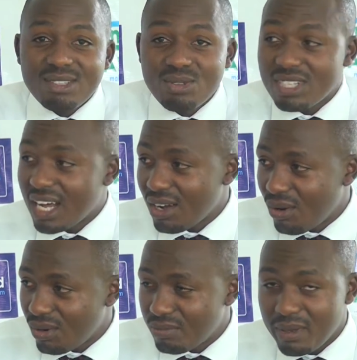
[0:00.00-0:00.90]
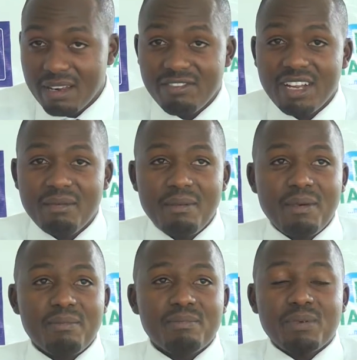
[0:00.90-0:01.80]
use alcohol. Very
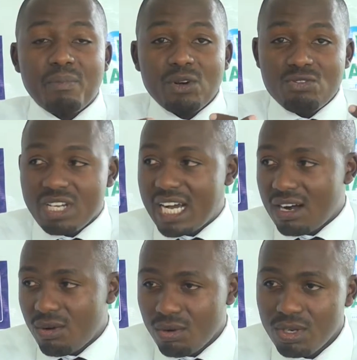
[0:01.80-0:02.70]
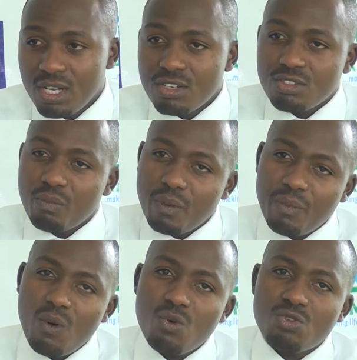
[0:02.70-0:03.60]
many people drink alcohol. So
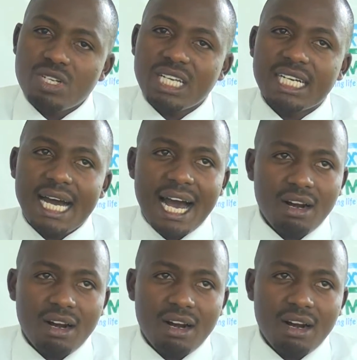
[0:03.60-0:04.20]
people who drink